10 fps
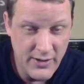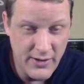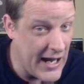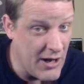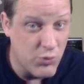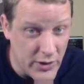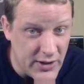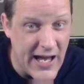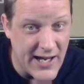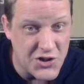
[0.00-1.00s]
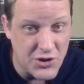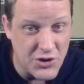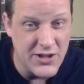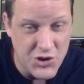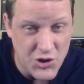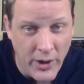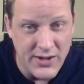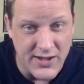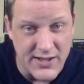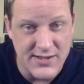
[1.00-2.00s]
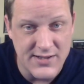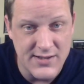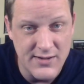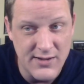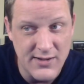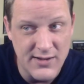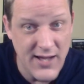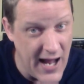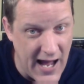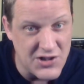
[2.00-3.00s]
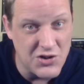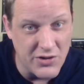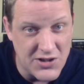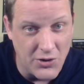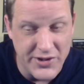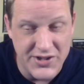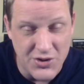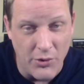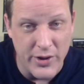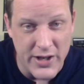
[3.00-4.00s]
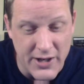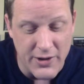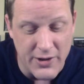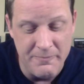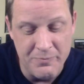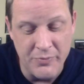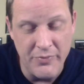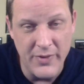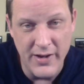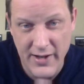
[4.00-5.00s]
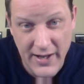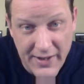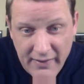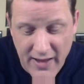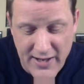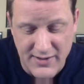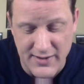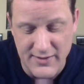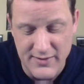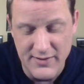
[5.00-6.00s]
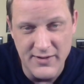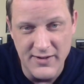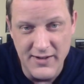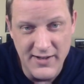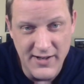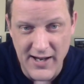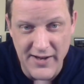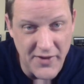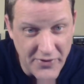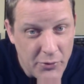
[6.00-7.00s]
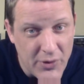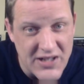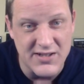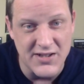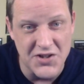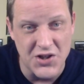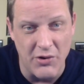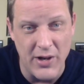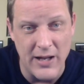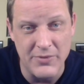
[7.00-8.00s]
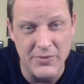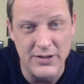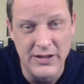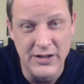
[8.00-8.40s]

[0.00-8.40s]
Like, I really actually enjoyed this. They actually told a story here, and I liked it. And then the rest of the show happened.